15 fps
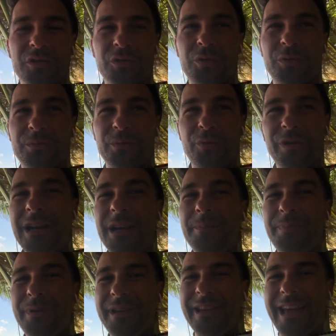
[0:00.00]
to really
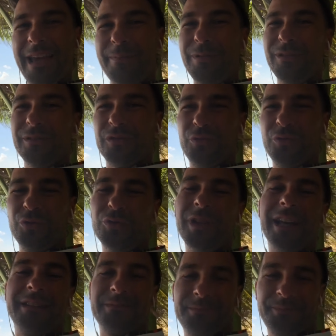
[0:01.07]
be able to do
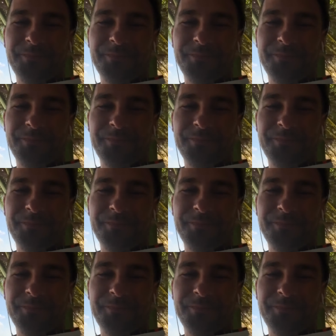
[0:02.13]
that.